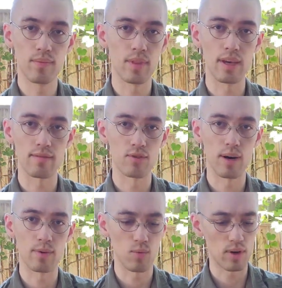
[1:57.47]
they've
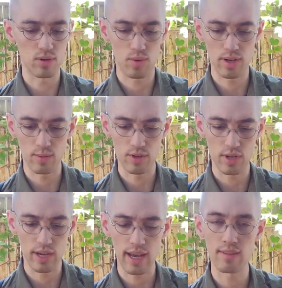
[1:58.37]
dropped to 120, which
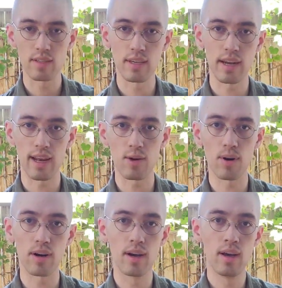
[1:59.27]
I haven't seen
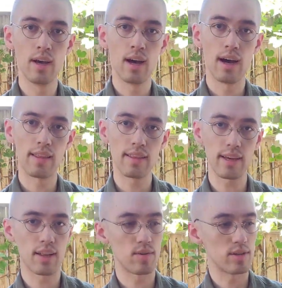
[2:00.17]
anywhere. And then
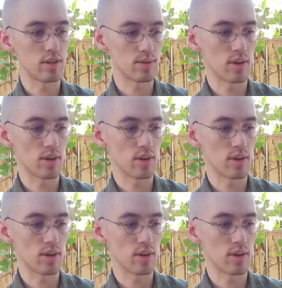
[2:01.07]
the other issue is